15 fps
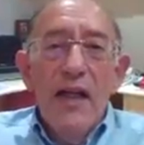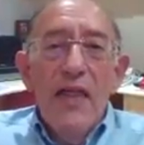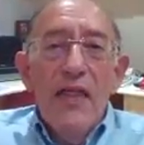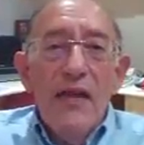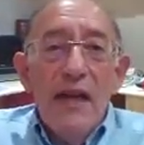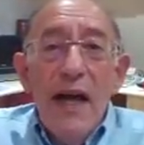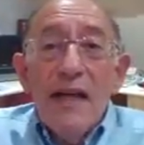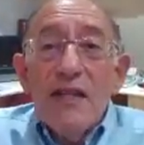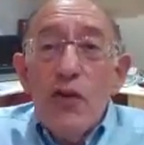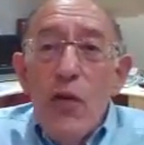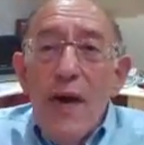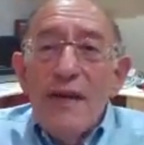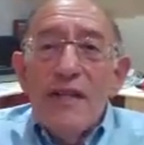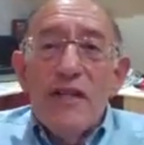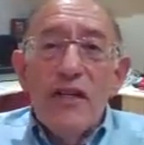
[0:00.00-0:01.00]
The next
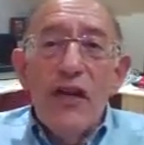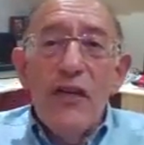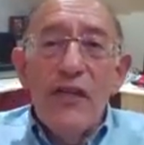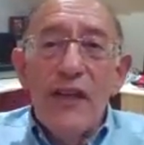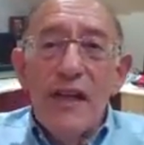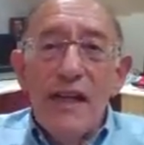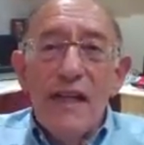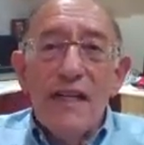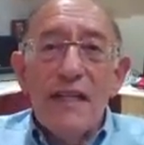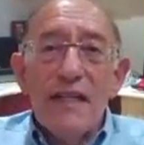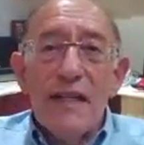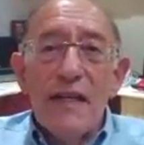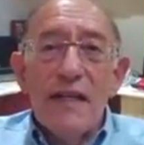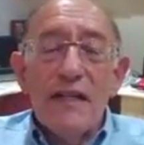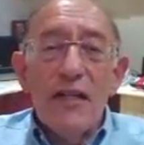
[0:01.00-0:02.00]
question on the
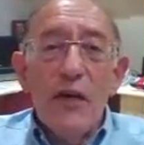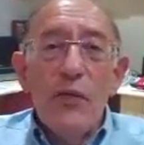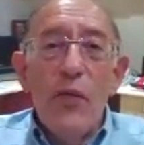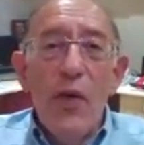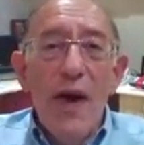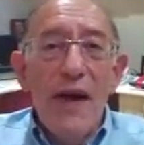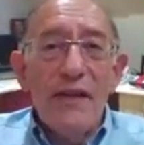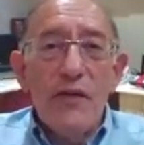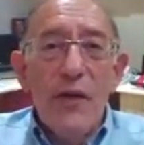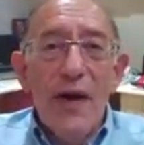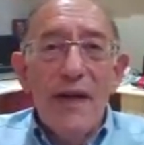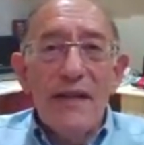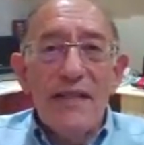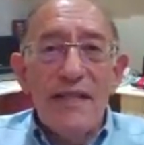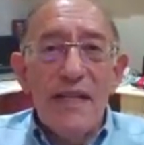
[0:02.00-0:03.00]
list is, where do
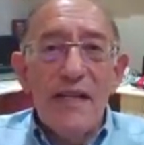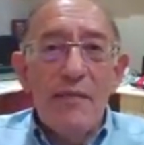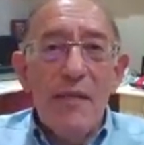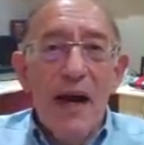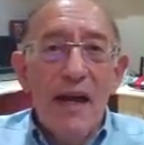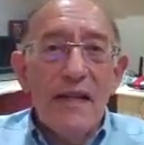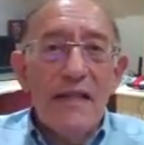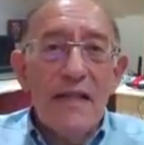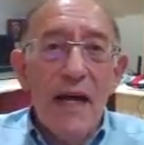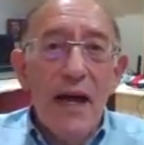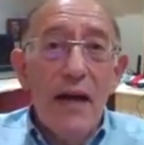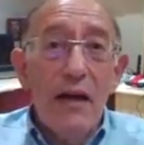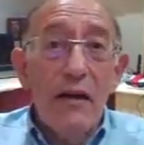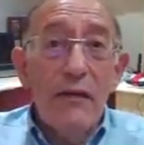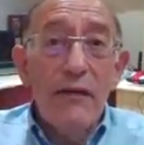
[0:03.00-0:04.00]
I see
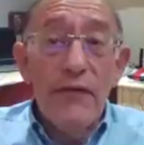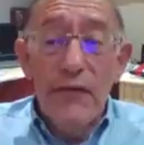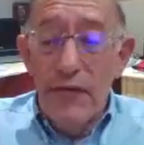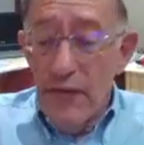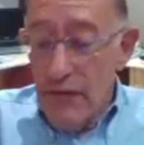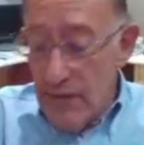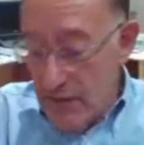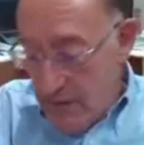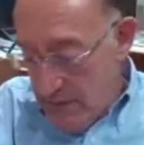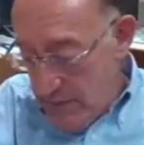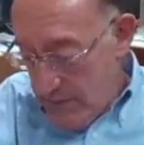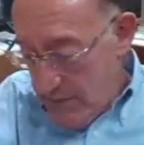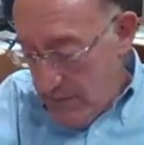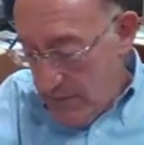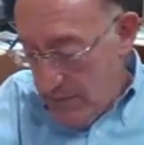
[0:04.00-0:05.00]
myself
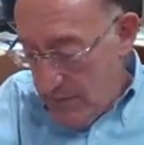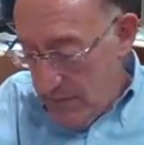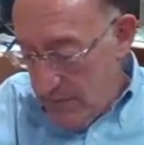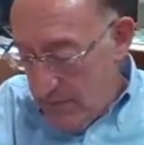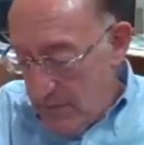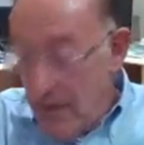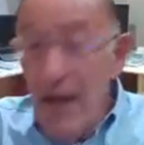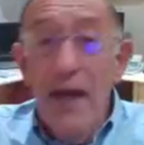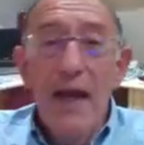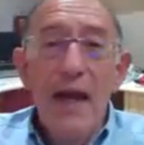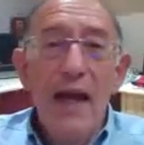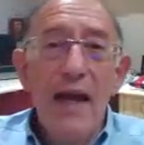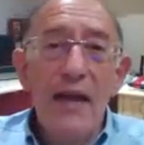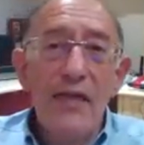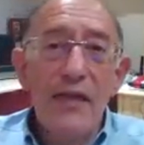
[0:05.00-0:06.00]

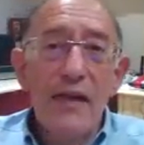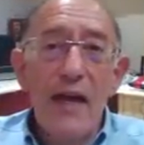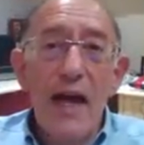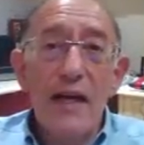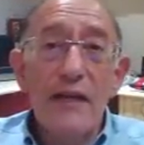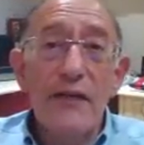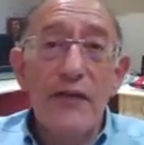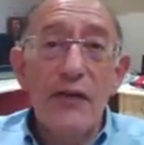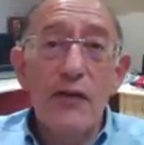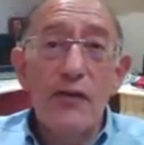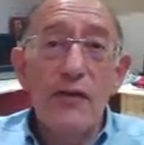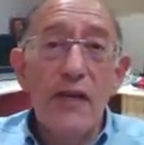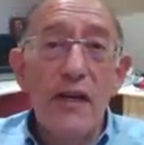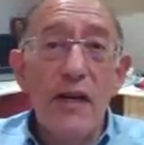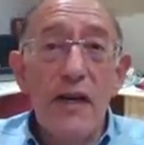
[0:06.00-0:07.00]
in the next
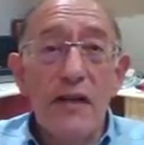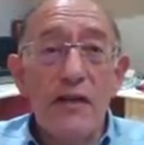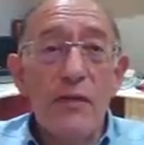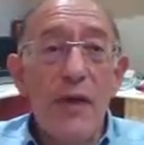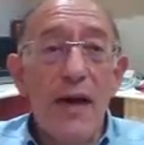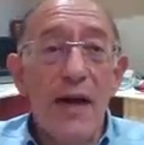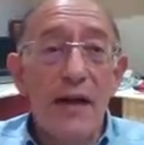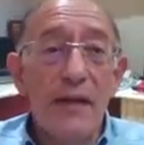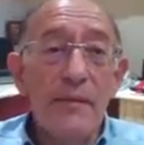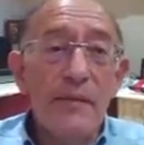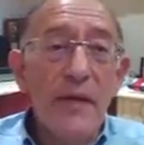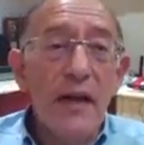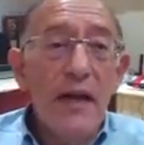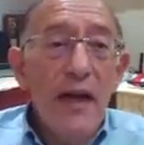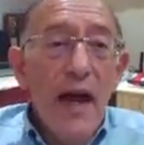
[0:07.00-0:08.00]
few years? Well,
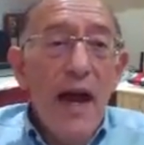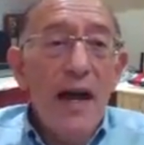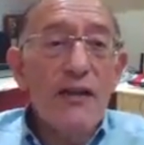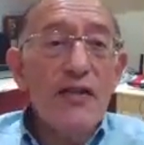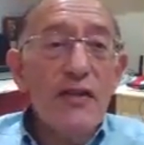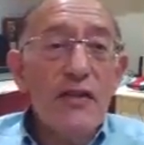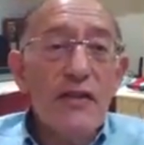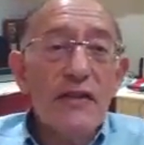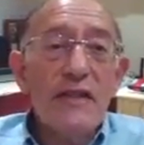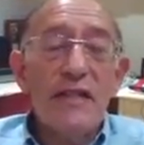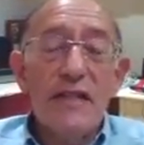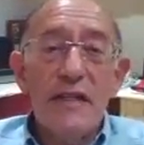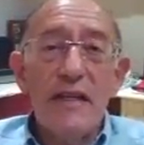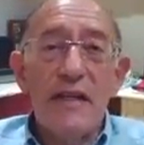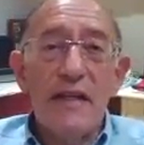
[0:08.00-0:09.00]
as you can
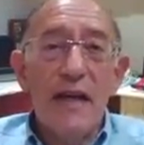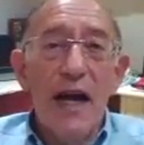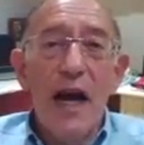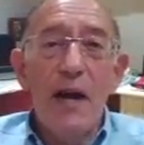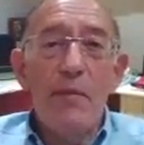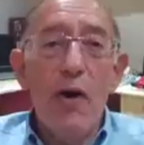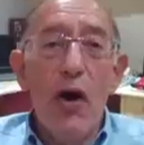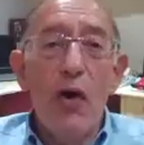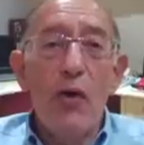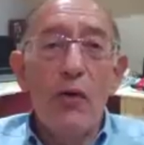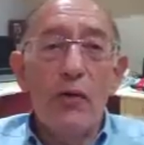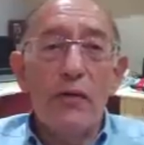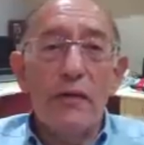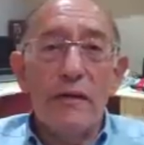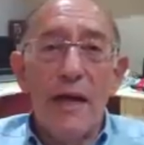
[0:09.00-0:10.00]
see, I'm
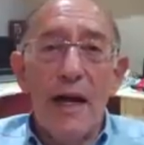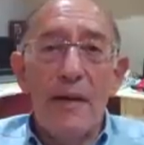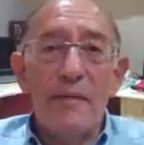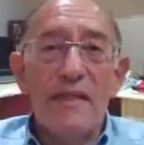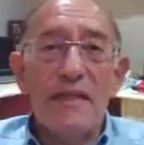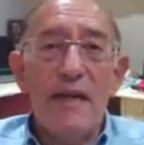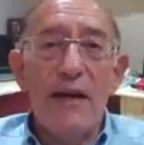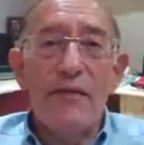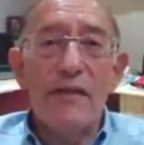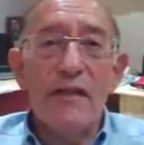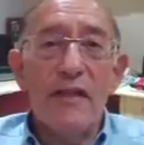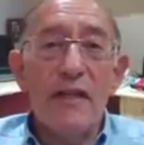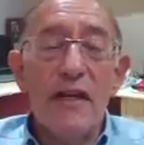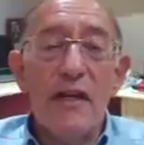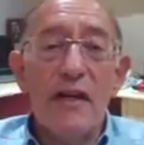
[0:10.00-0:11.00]
old. I'm
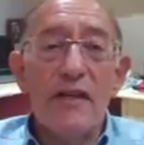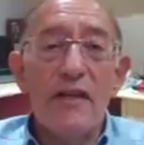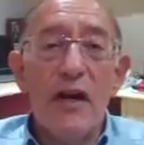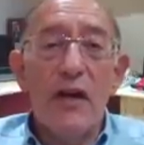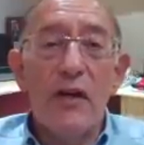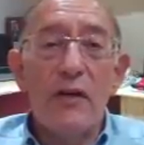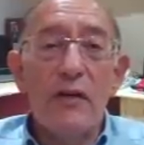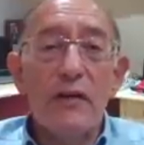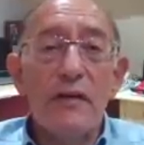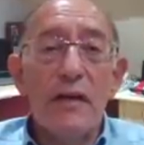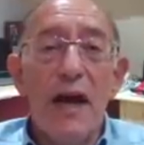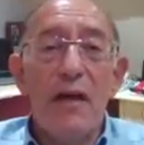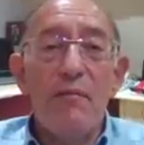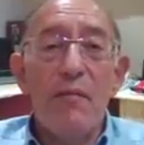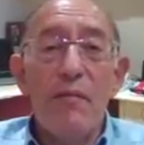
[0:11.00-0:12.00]
70 years old.
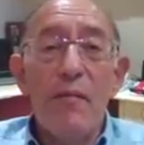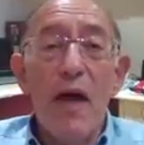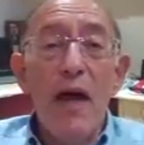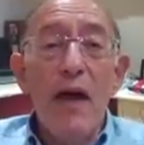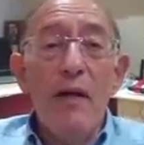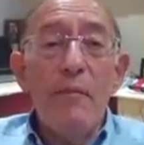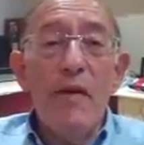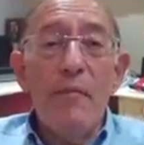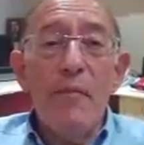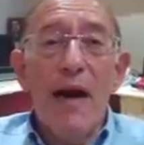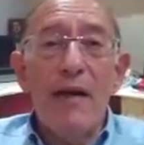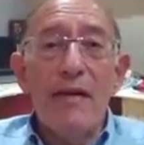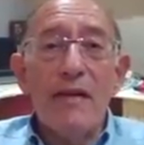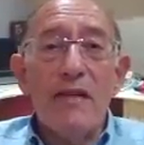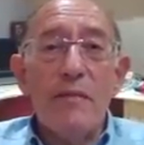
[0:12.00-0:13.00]
I've been
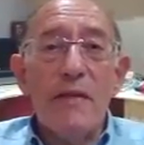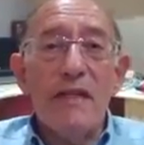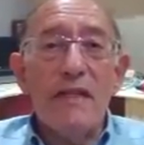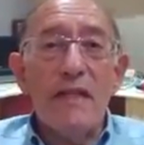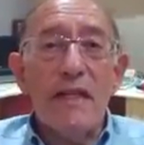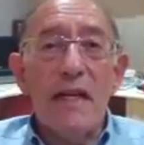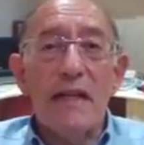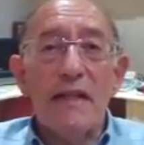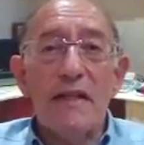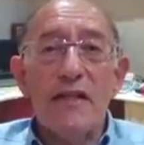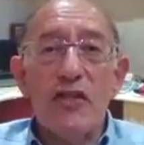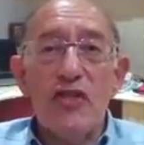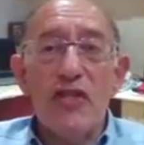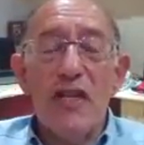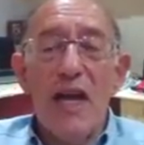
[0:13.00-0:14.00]
married to Mrs.
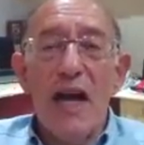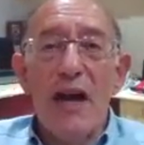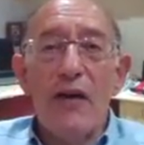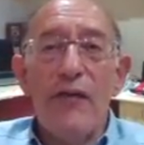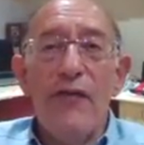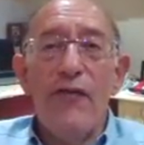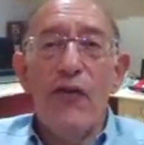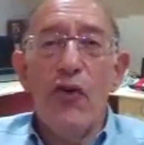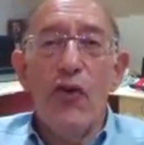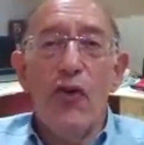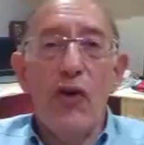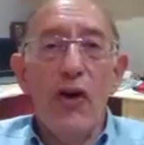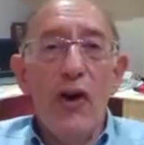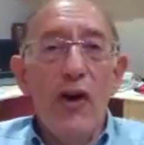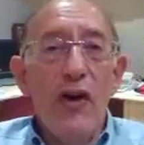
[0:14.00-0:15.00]
Kintish now
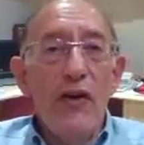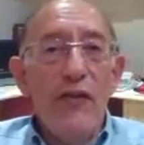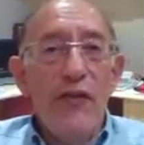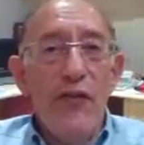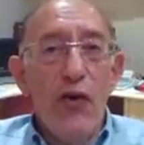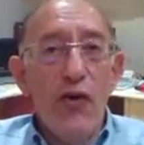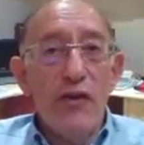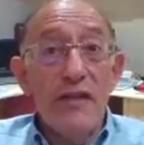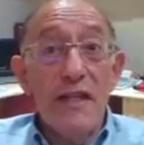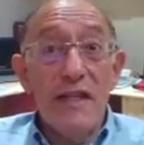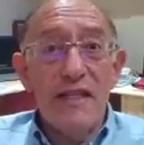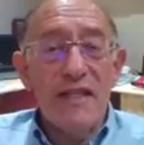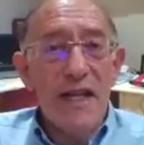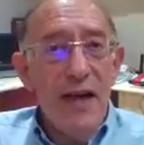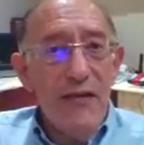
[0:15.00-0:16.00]
for
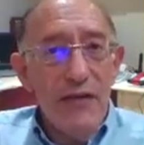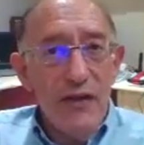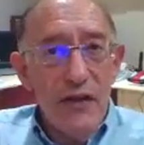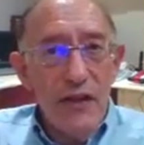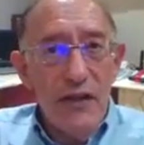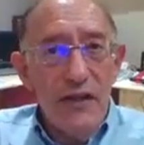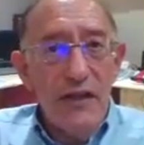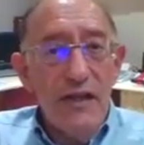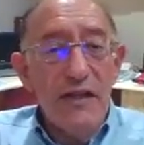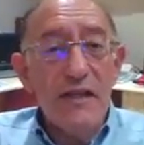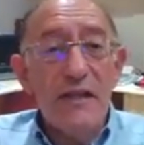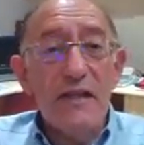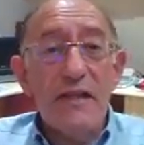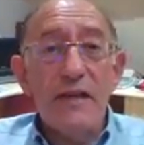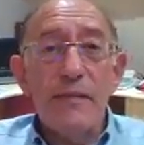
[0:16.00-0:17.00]
47
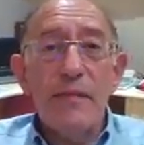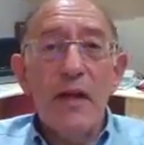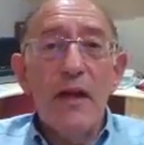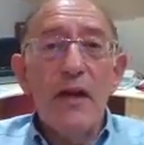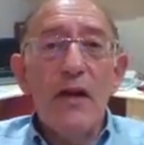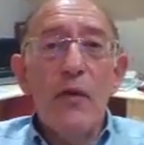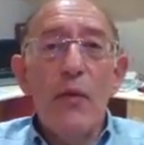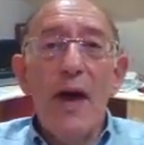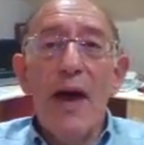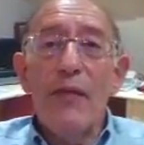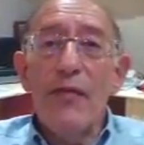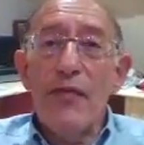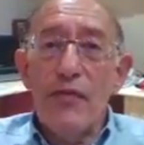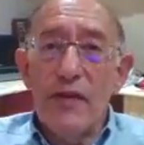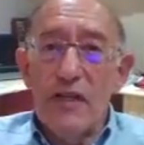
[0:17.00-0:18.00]
years. We
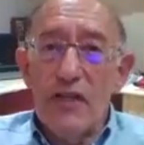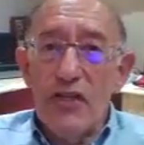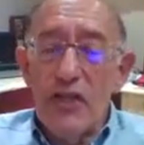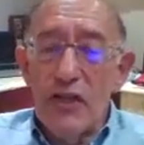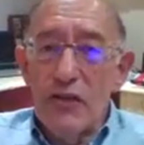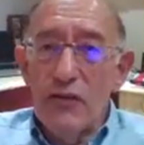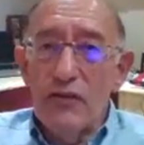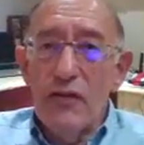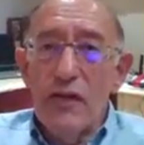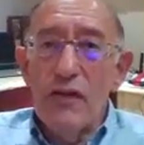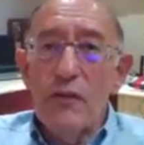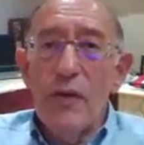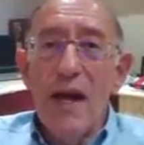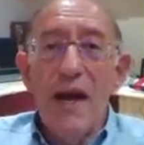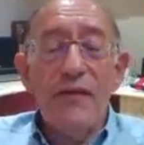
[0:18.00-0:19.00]
have 3
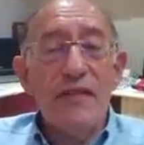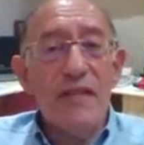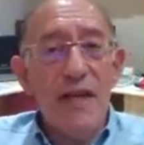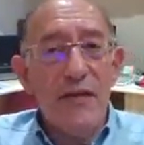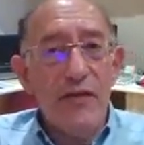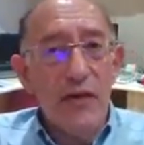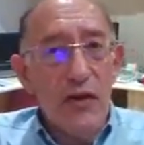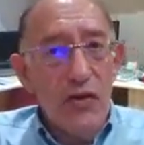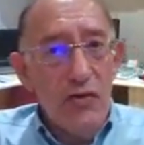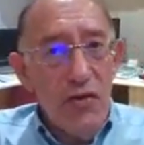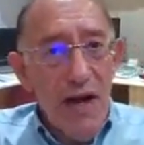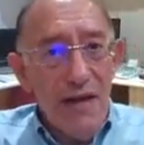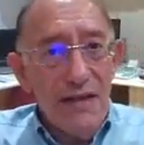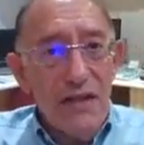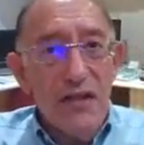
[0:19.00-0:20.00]
children. We have 7
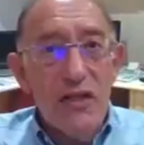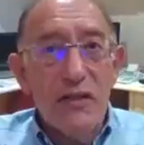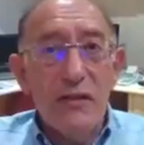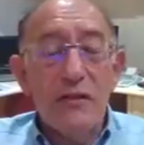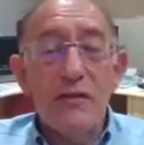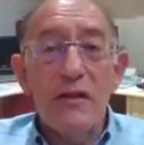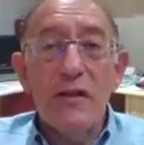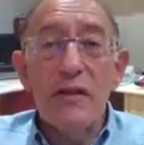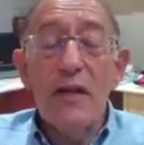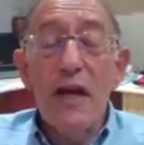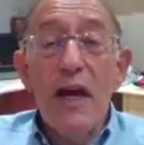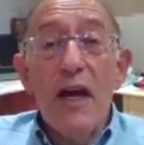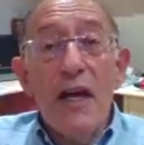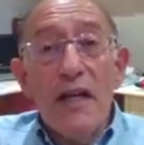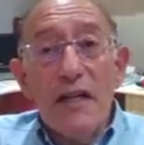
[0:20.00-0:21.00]
grandchildren.
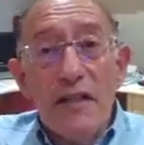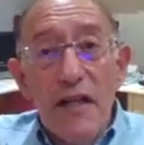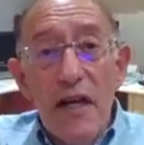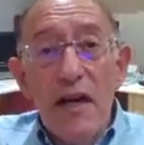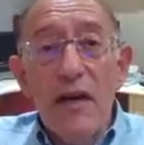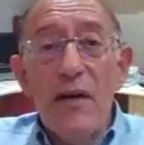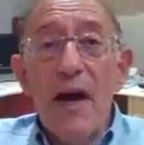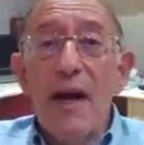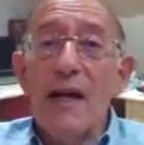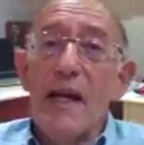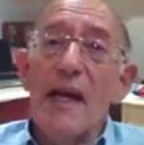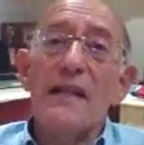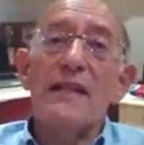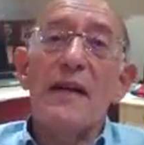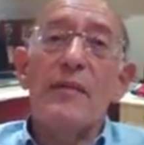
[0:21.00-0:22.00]
So I
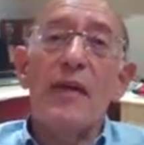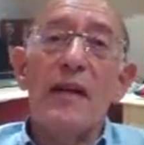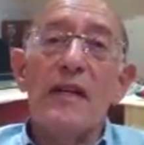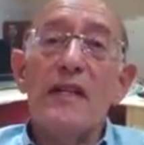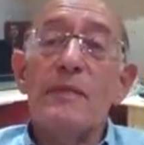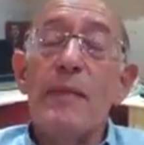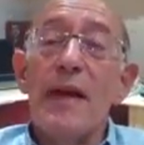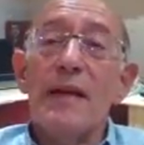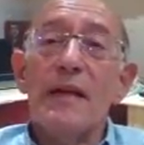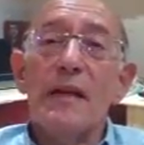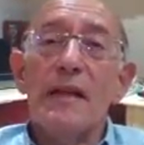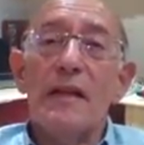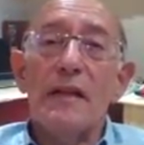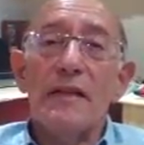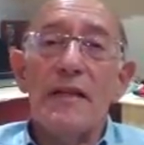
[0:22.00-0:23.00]
guess I'm going to spend a
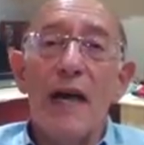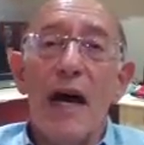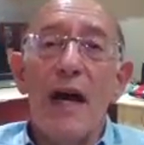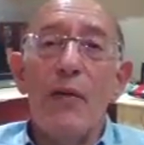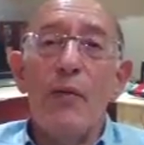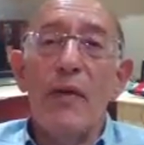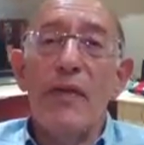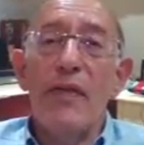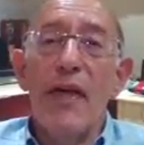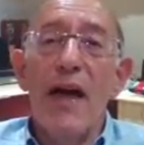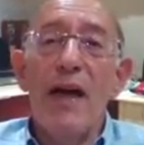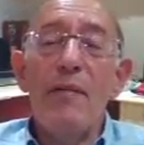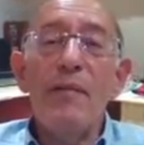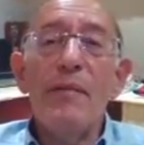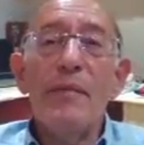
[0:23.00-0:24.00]
little time with
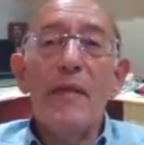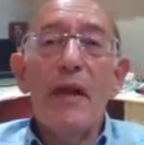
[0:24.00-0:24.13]
them.